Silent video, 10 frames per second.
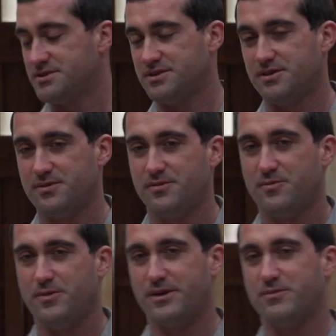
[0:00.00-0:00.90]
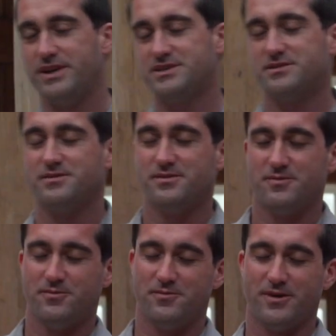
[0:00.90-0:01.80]
So when we
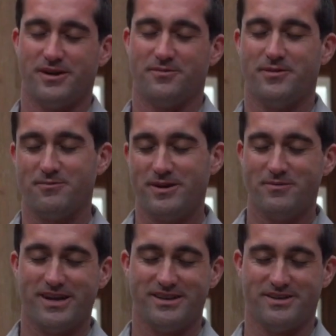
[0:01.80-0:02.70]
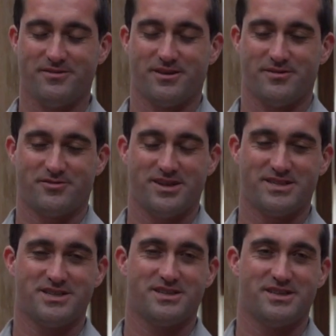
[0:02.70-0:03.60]
what, when we went into our
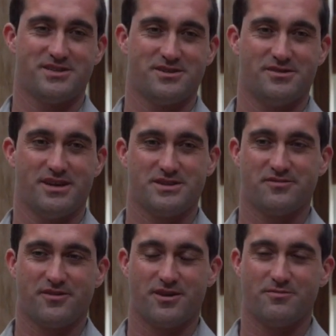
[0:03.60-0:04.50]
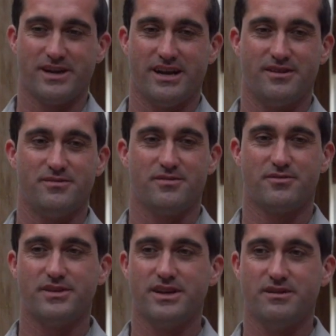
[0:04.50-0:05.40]
transition at Stonehouse Farm, we had
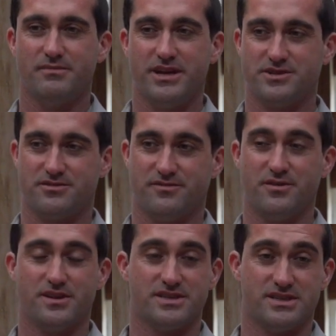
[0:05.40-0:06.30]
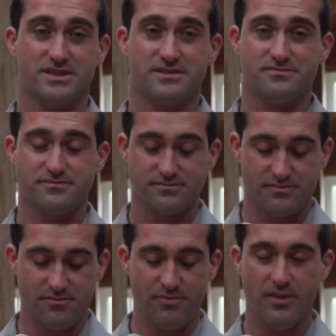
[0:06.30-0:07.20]
three major focuses.
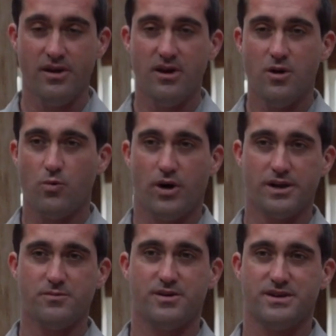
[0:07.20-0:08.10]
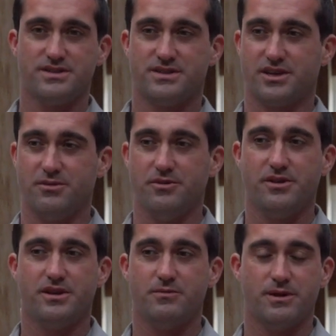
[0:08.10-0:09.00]
One was the
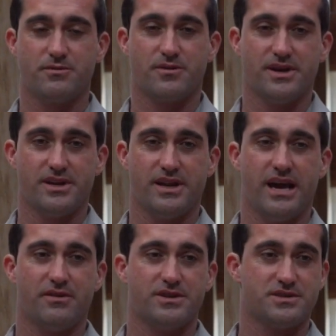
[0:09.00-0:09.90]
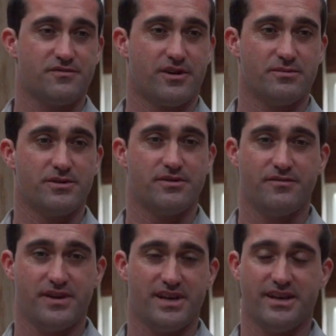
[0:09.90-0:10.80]
community we were in and how this farm could
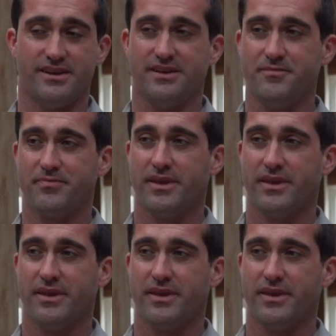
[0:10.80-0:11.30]
fit in.